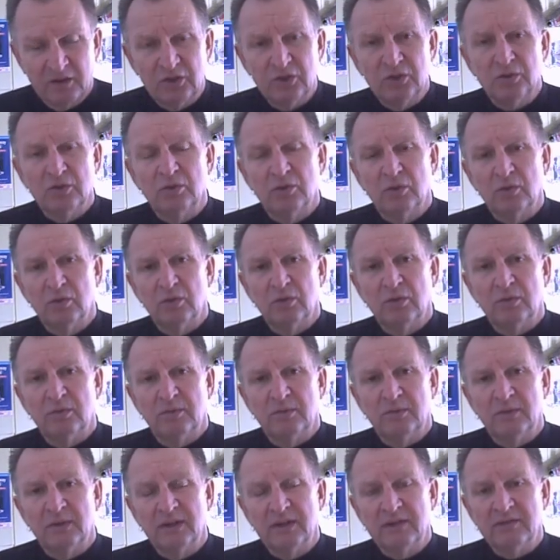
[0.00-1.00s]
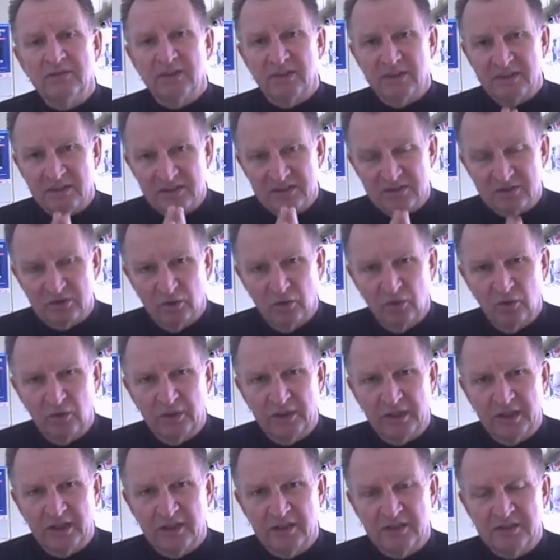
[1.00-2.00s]
You, even at this
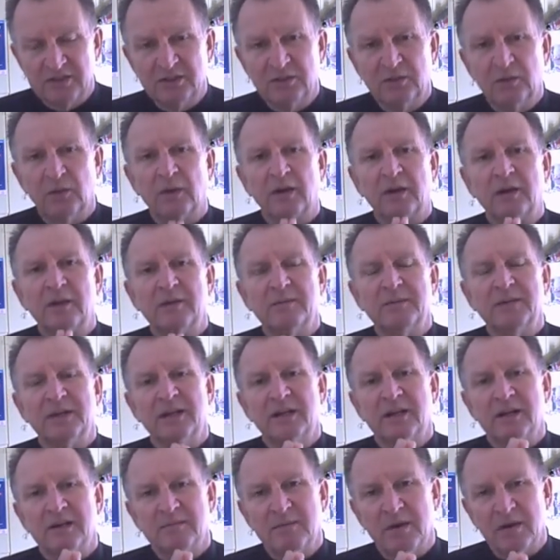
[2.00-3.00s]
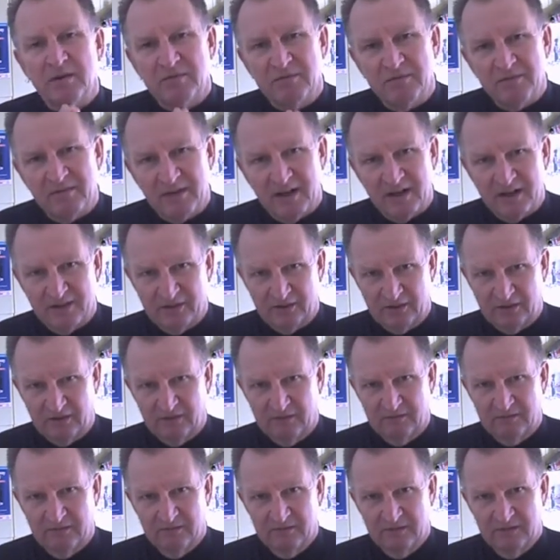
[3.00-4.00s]
old age, you are going to become a
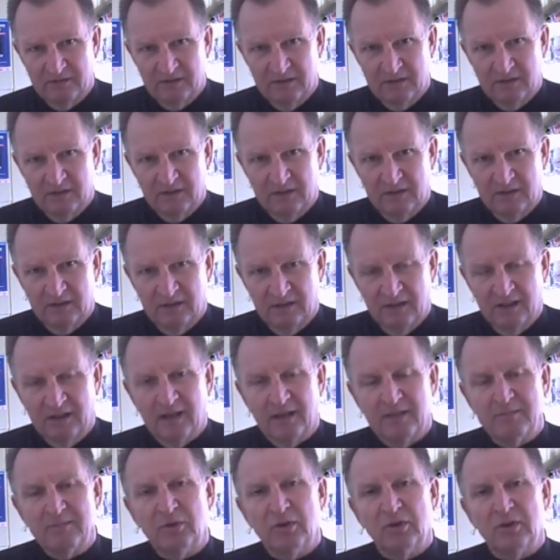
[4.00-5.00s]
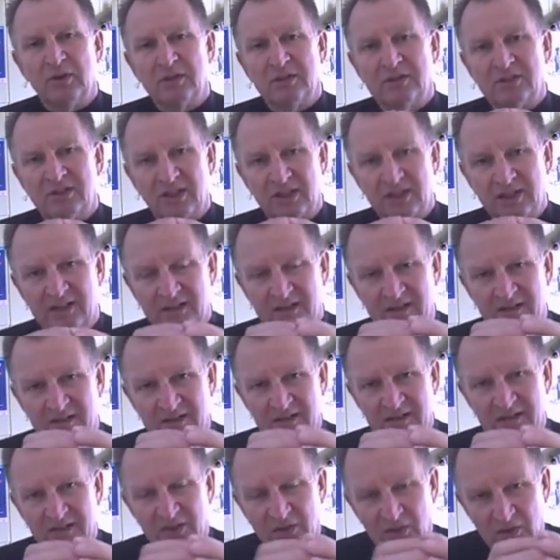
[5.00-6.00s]
father. And I'm going to take
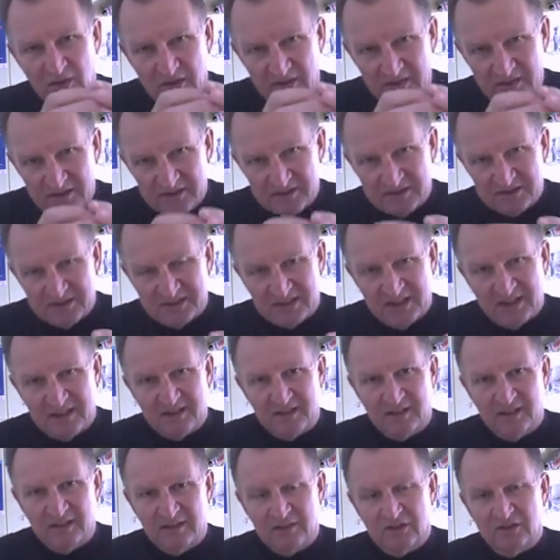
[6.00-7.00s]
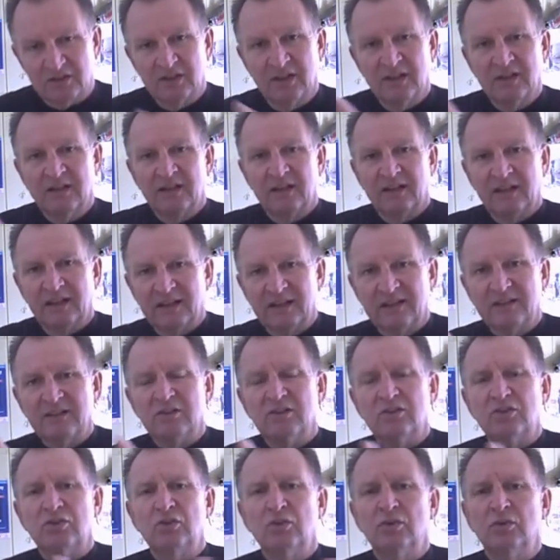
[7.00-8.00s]
your descendants
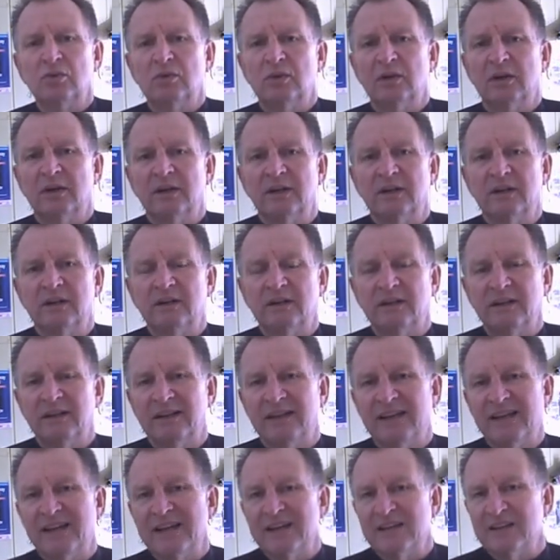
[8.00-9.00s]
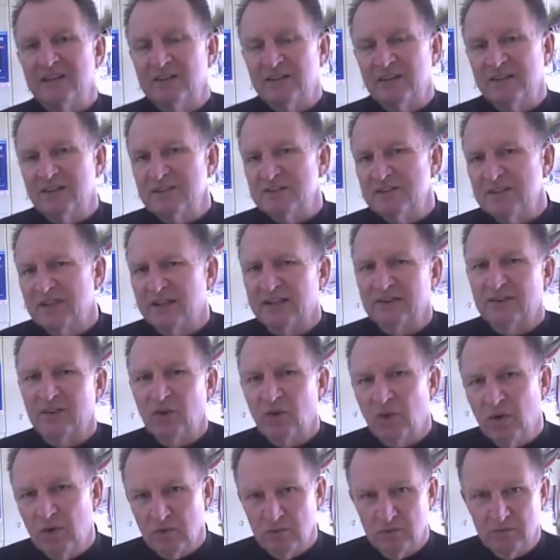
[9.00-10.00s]
into a land that is not
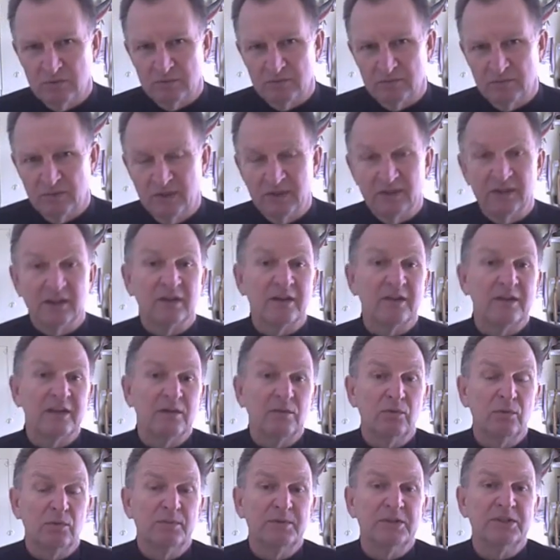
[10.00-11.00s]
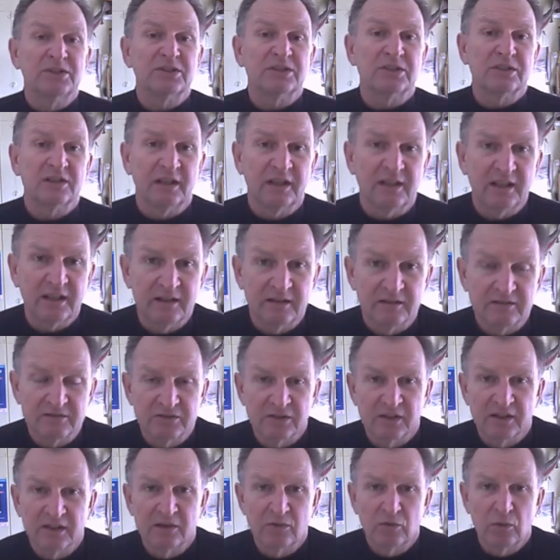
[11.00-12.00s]
their own. And there they will be
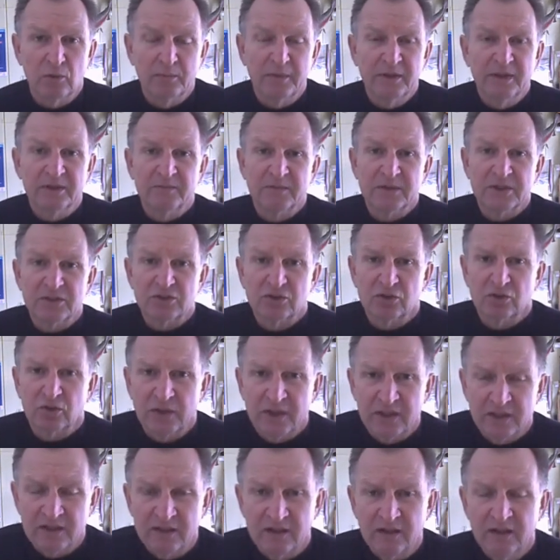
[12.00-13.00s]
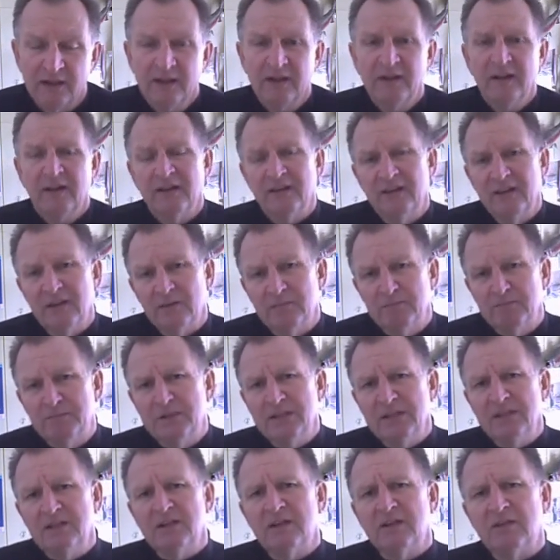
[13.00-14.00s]
slaves and they will be mistreated. They'll
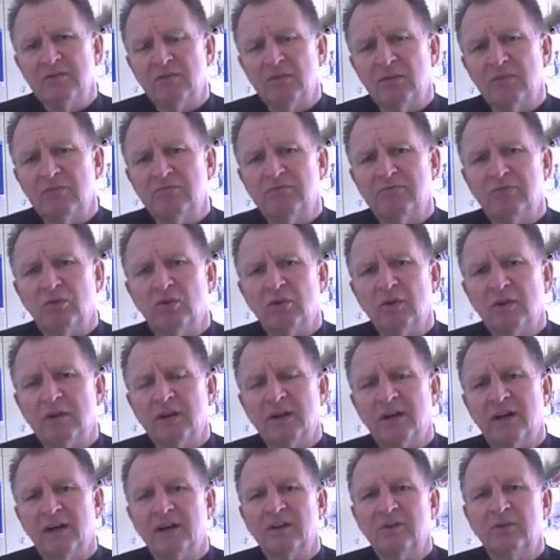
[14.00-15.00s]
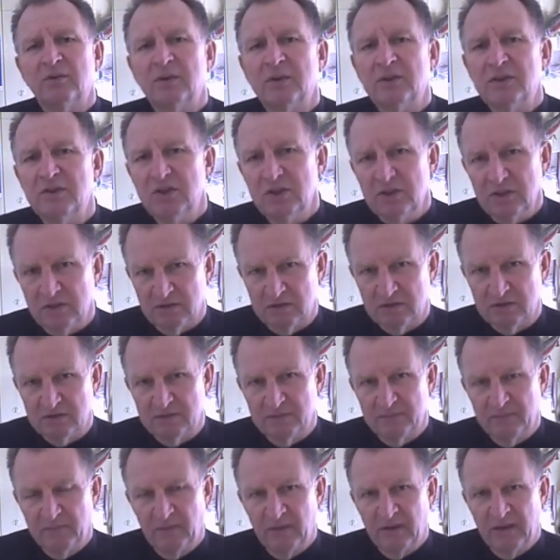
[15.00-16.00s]
be there for 400 years.